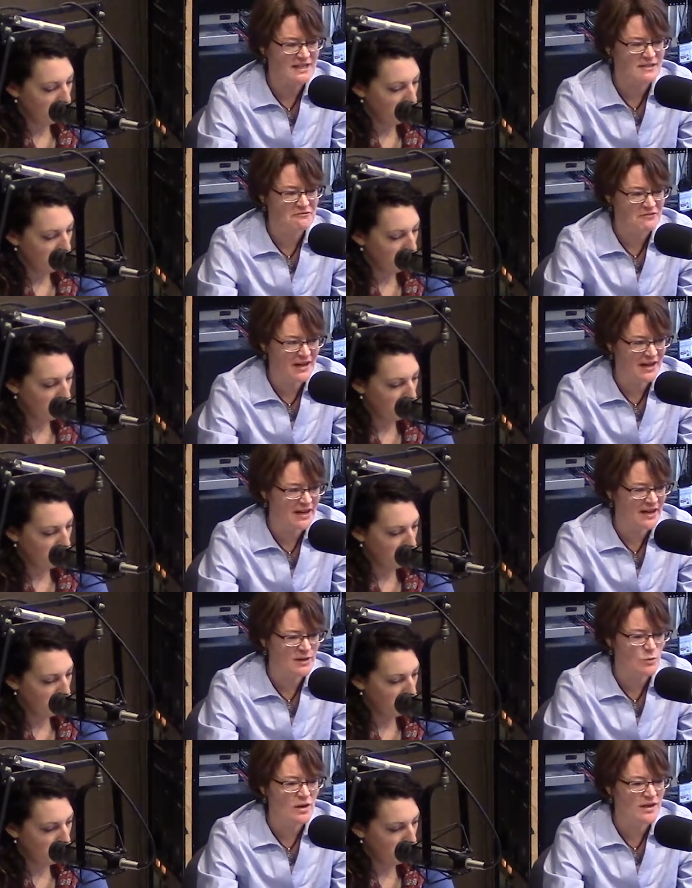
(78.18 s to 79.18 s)

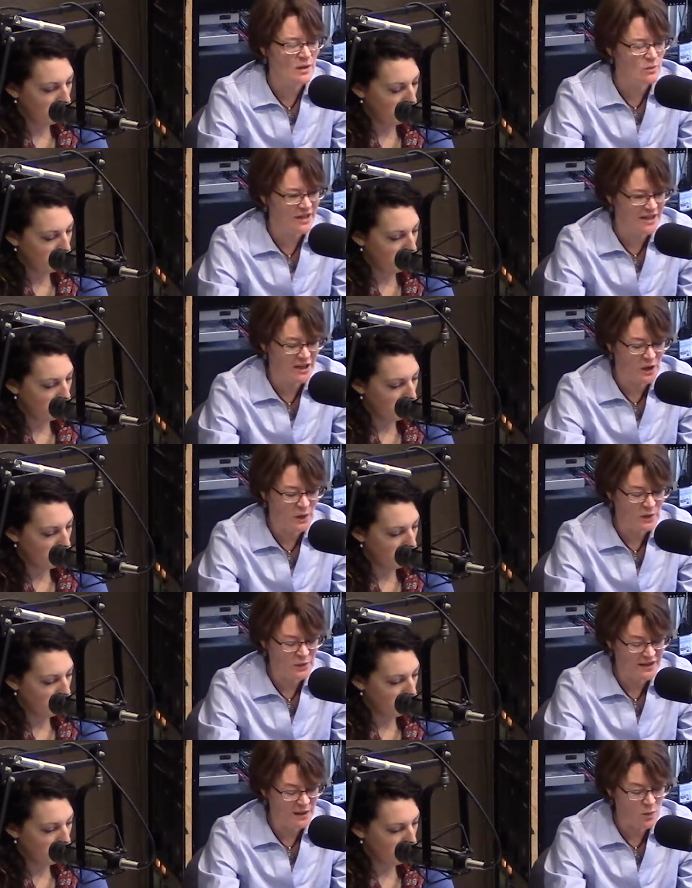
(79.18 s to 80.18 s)
Speaker 1: define where they want to go
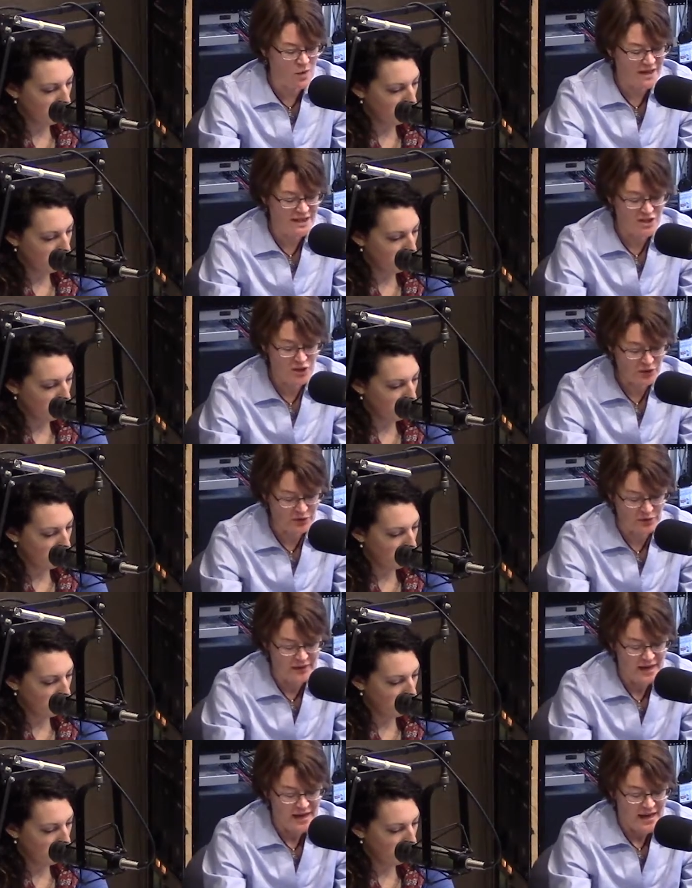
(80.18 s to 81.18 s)
and what they want to
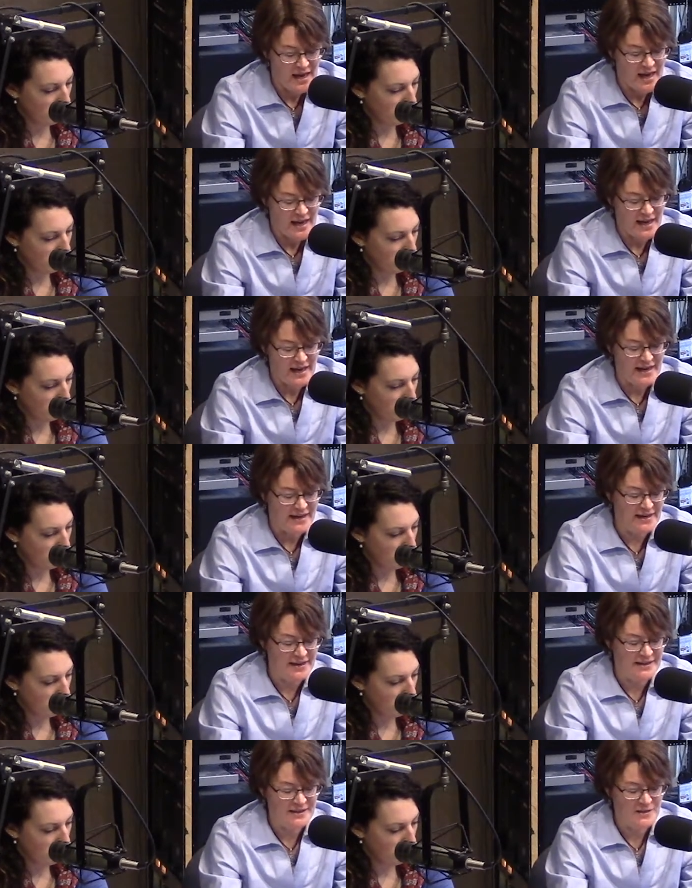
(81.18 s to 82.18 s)
do
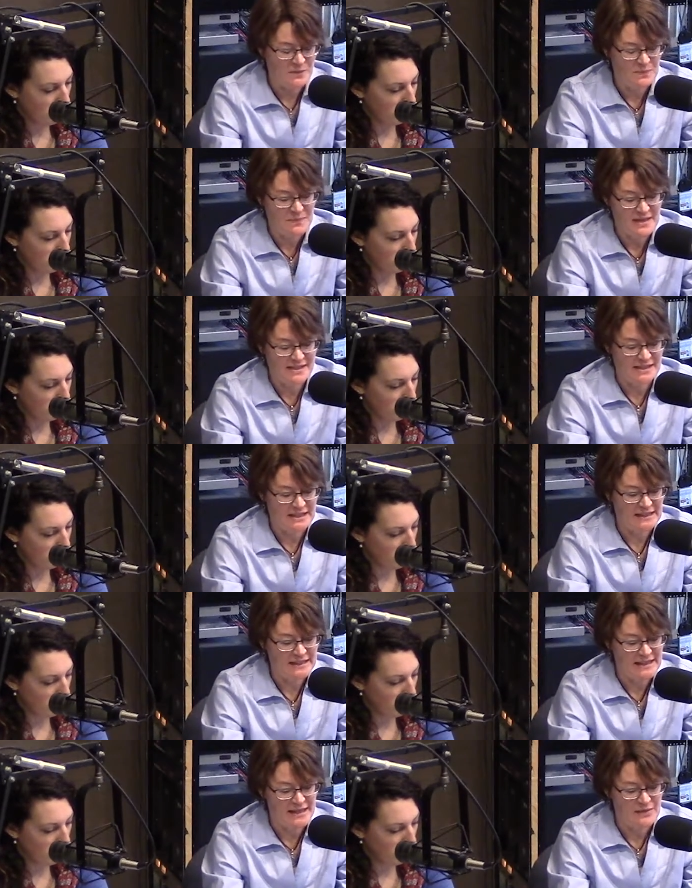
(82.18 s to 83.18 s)
and it's
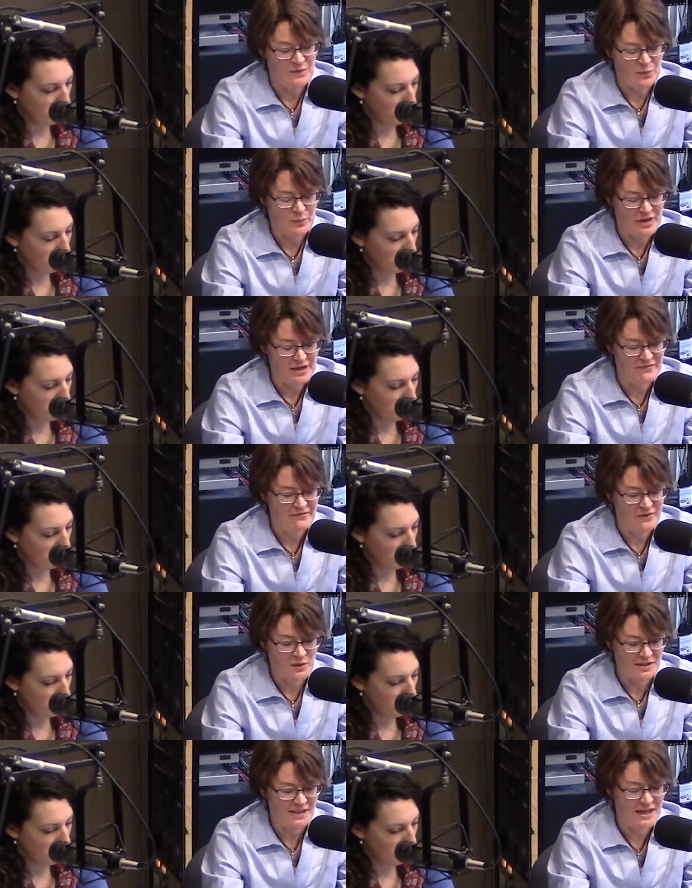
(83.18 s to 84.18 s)
basically you know, bringing
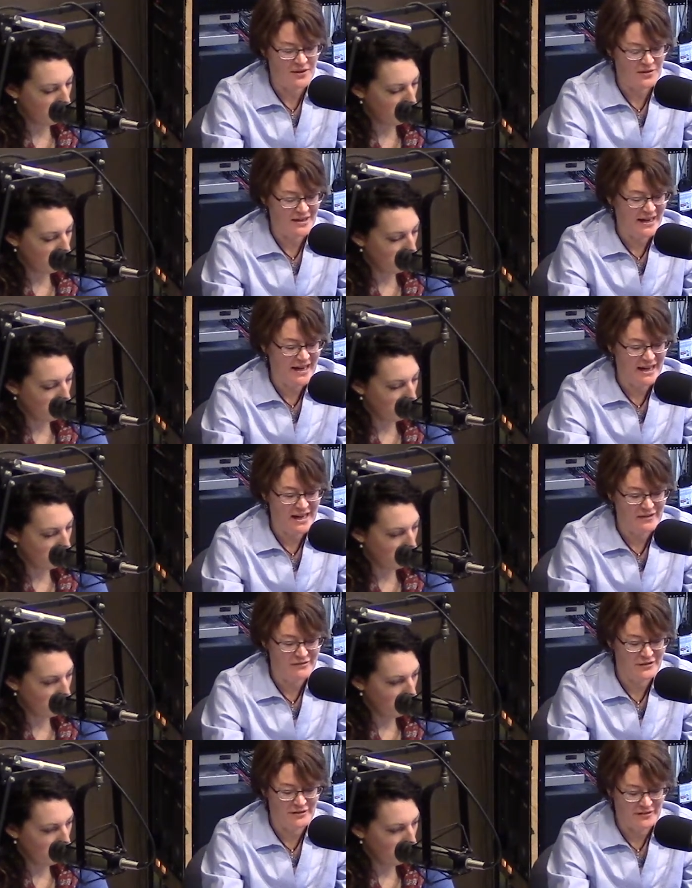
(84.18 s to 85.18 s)
folks together that
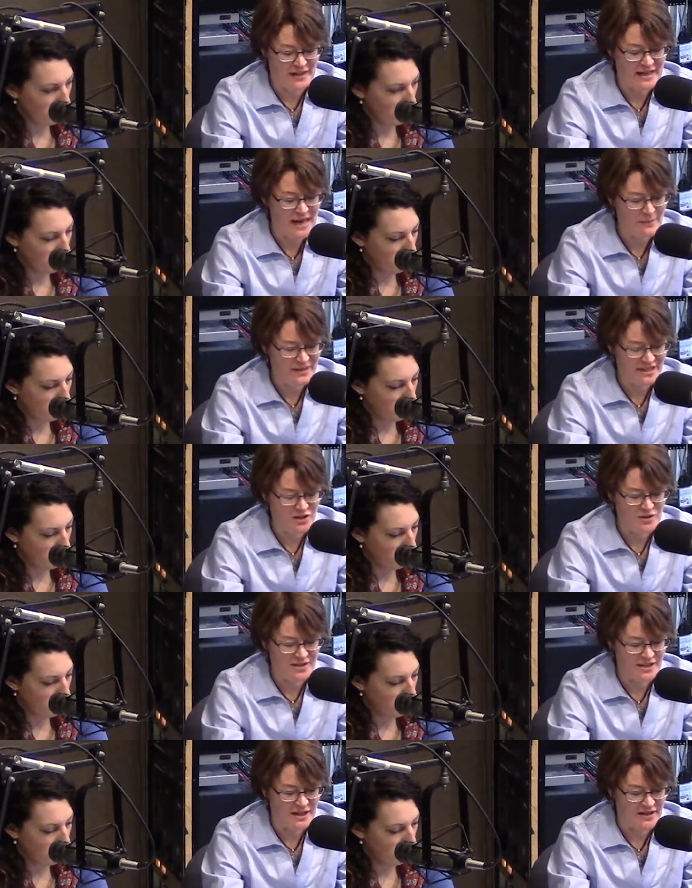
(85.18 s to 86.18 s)
have a common
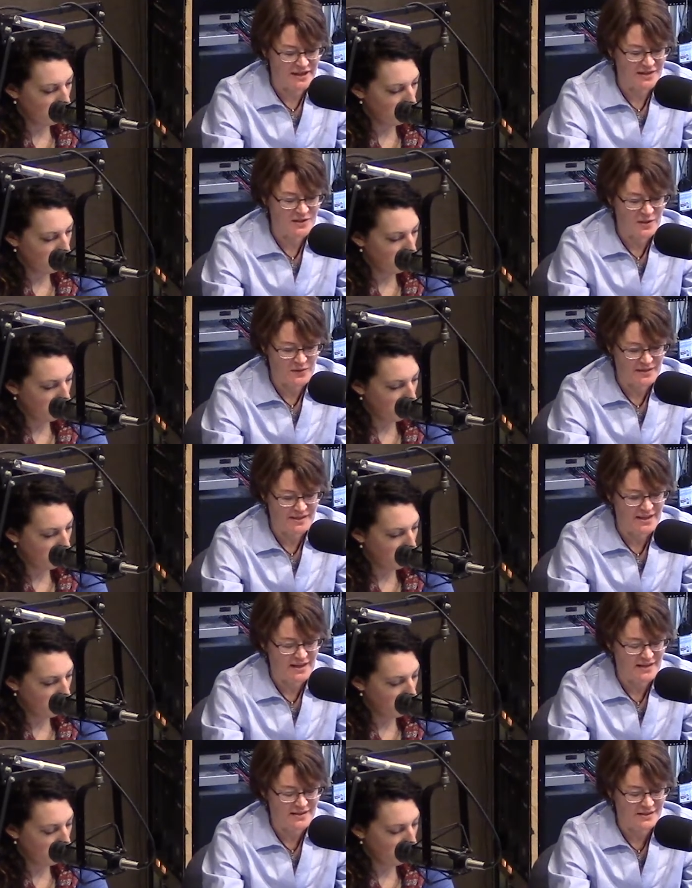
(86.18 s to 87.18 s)
interest area. So in this
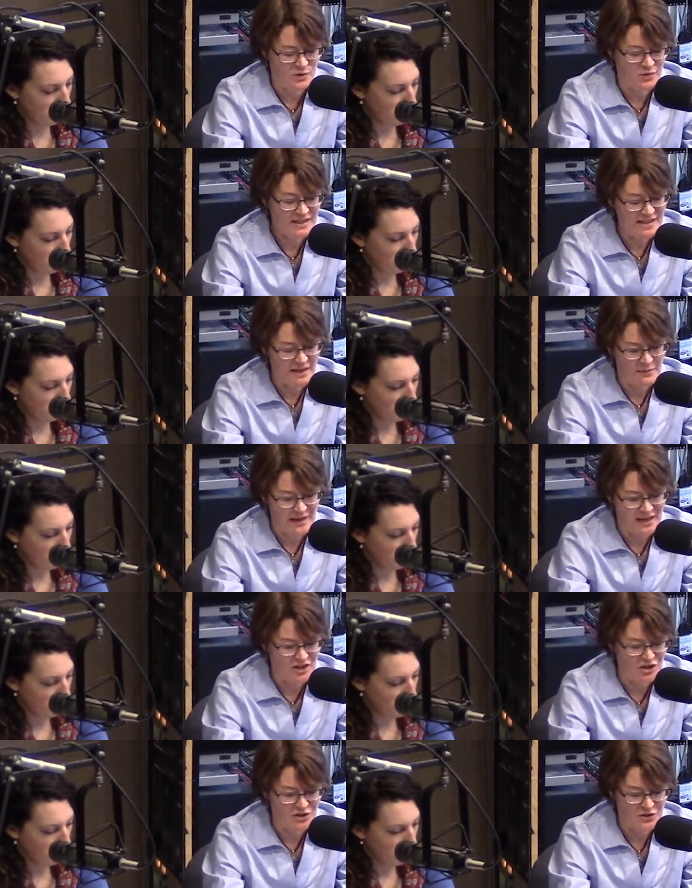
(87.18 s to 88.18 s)
case, it's retail
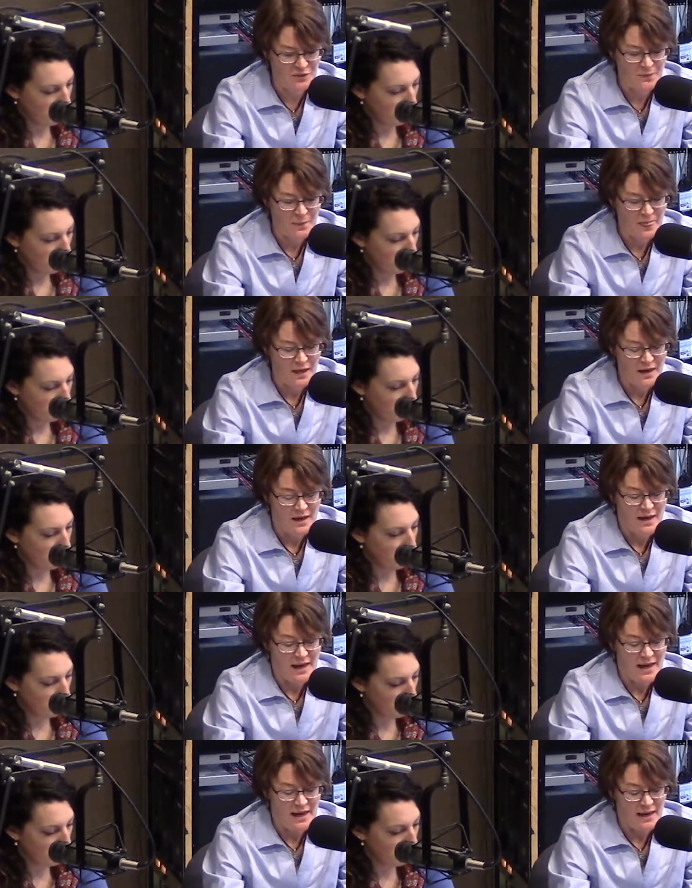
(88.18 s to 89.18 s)
managers.
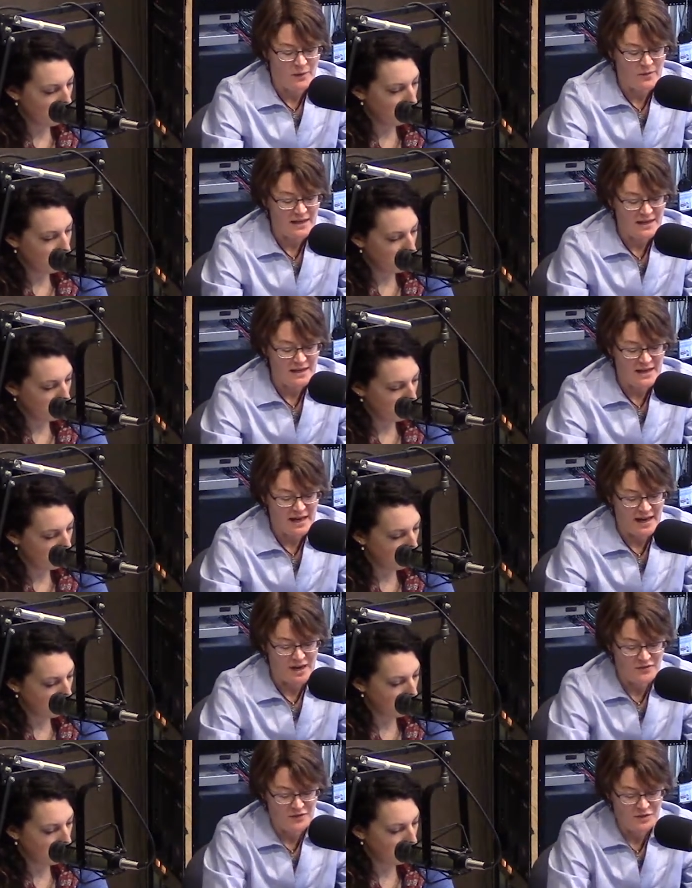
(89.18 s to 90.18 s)
And we
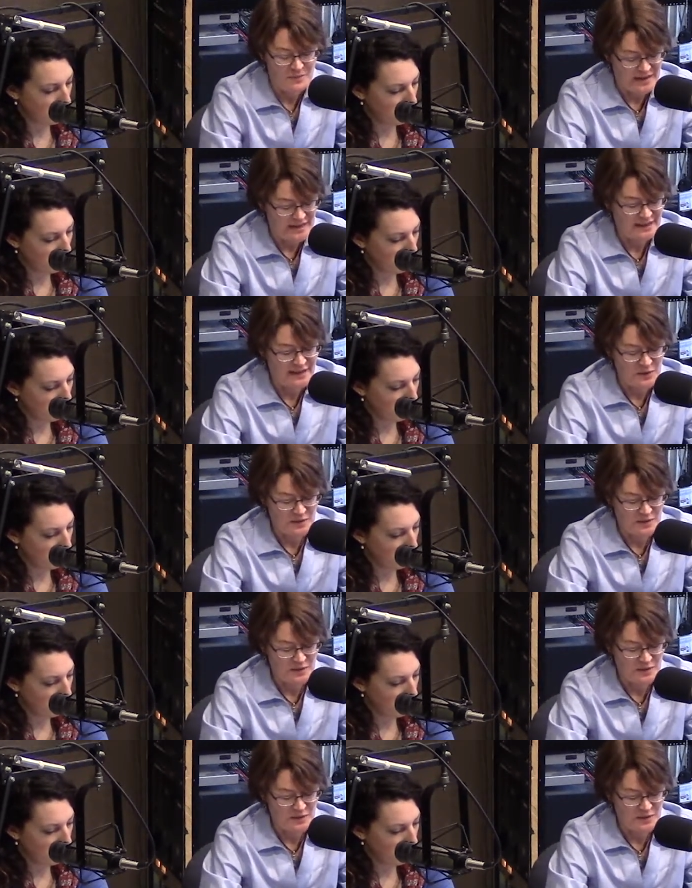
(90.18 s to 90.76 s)
had our first meeting, like you